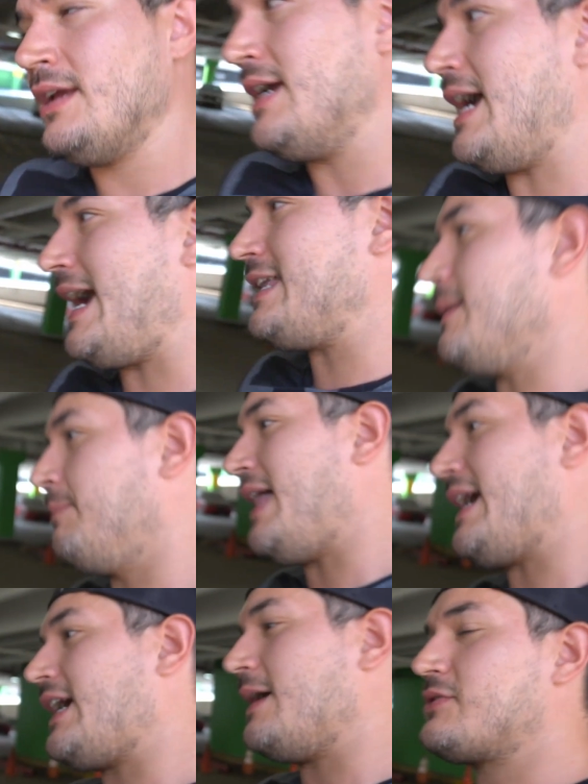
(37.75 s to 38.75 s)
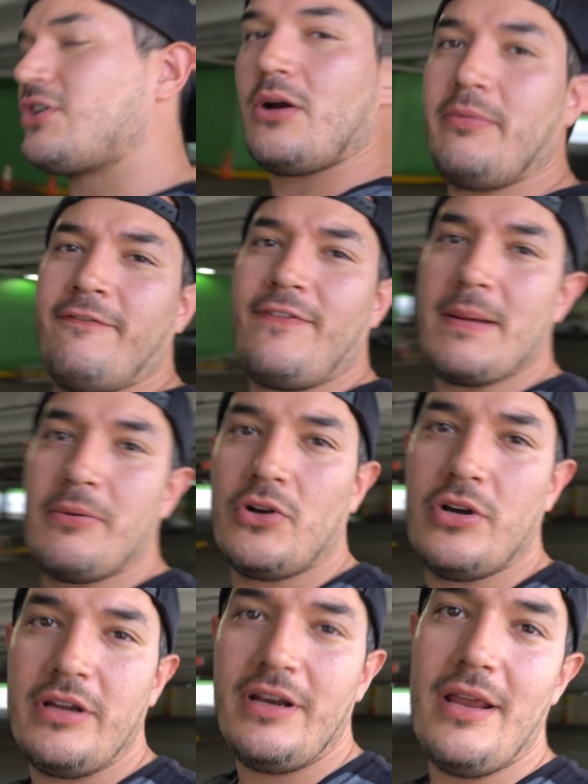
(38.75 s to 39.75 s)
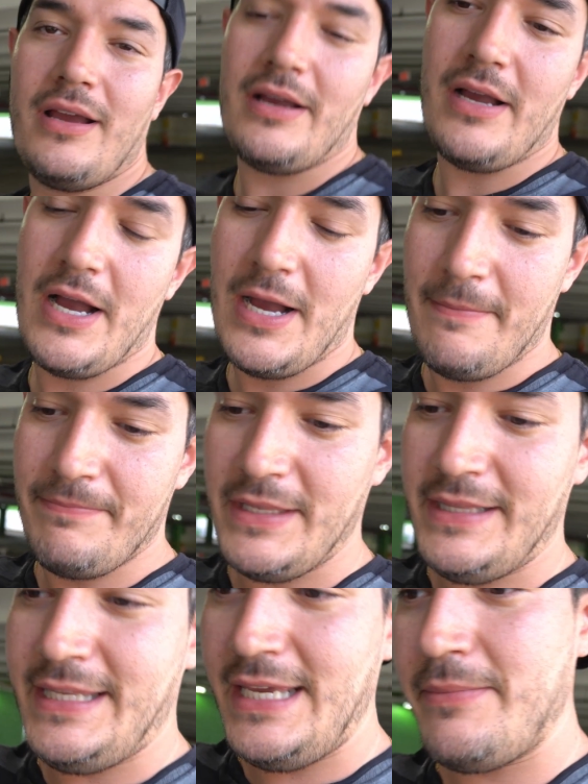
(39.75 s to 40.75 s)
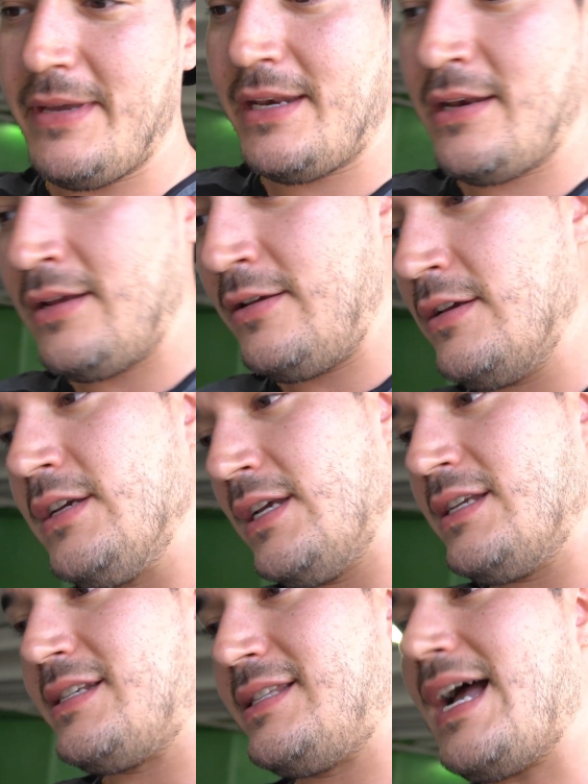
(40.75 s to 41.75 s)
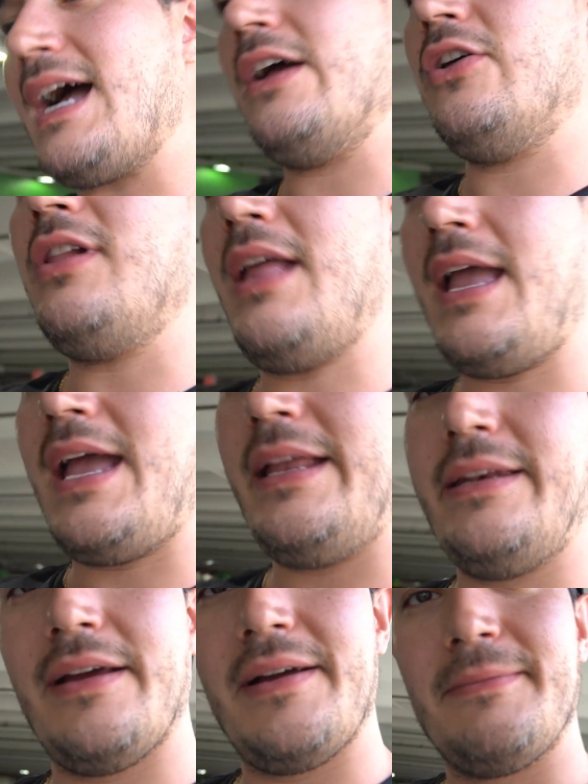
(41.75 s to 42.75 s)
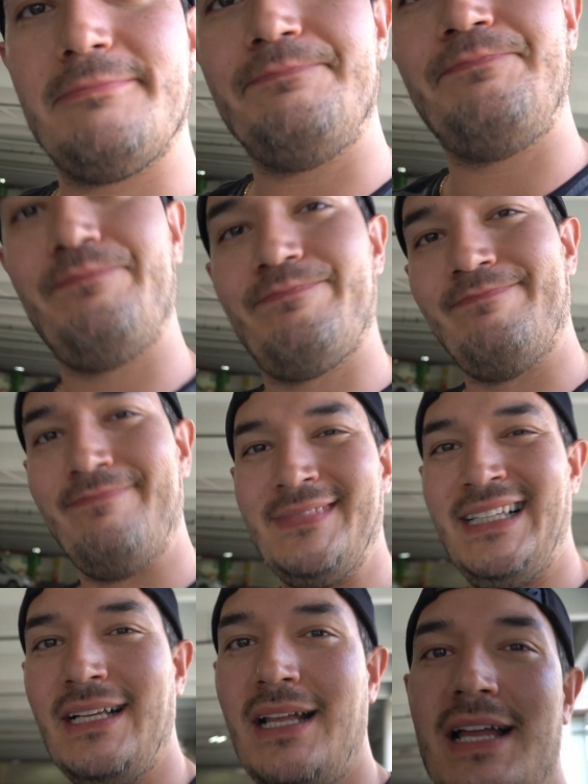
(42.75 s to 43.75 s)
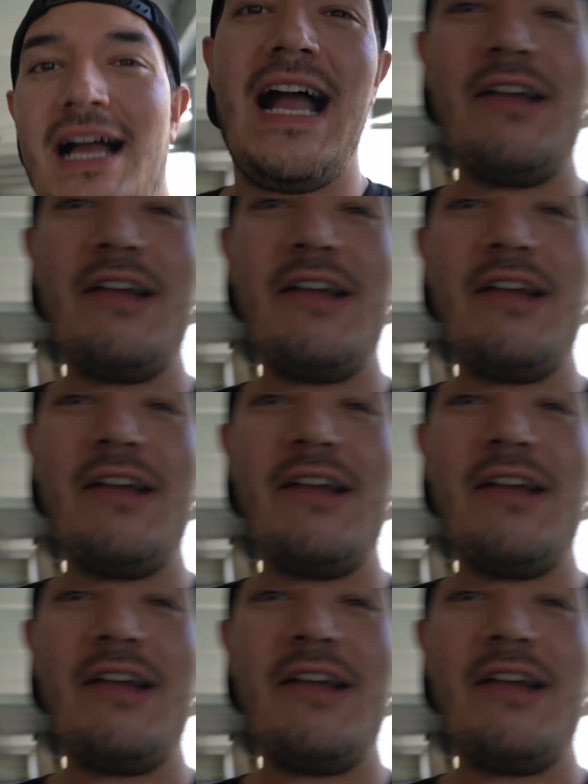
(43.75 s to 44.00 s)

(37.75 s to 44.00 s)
I had the Black Ops carbon fiber hood, the Demon style, and I